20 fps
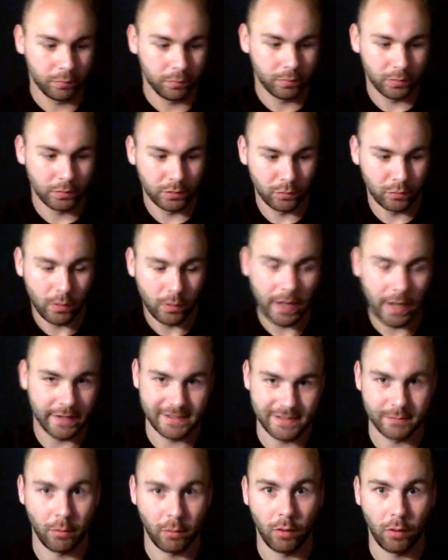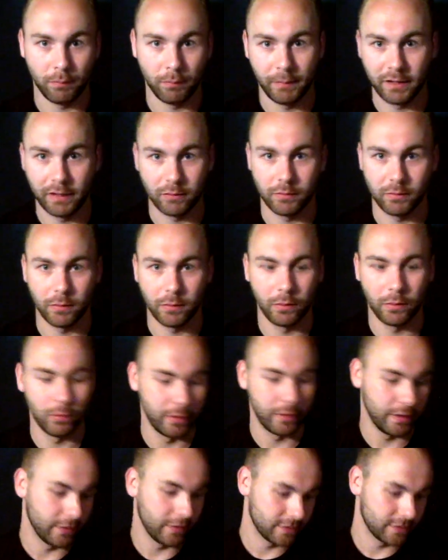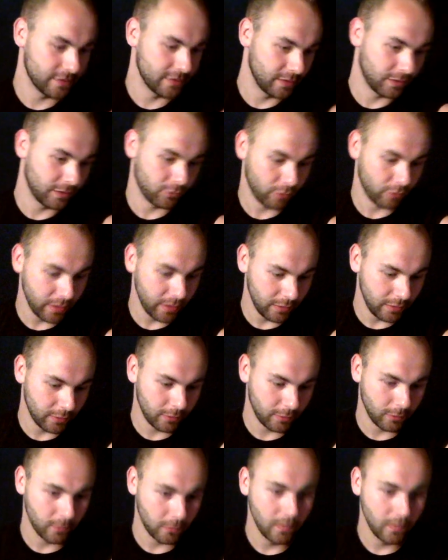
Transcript: blue ice ball microphone is sitting right here.